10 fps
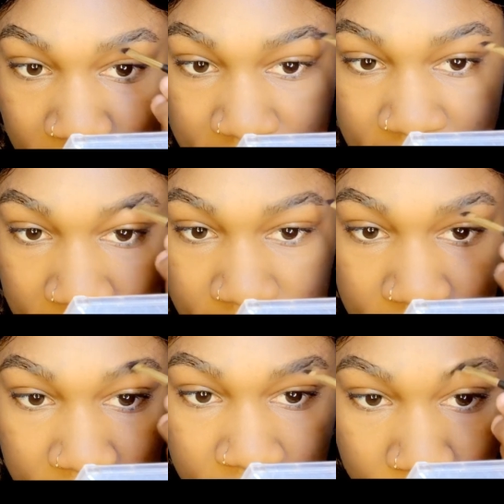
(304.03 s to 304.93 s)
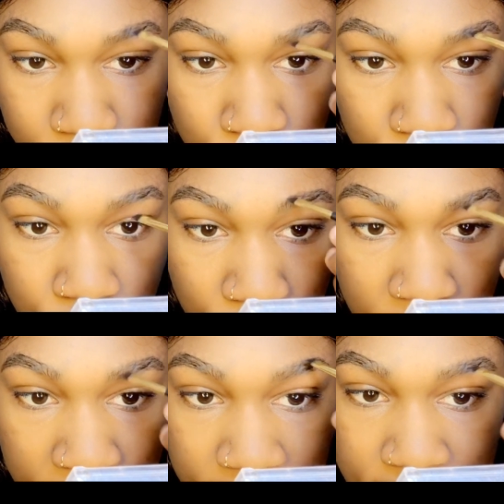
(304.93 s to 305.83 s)
exact thing that I was showing you
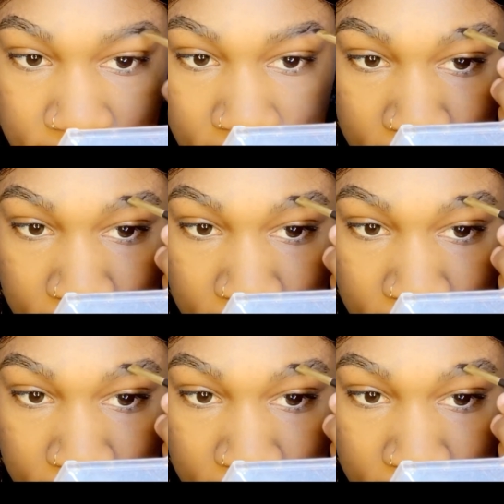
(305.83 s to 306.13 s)
guys.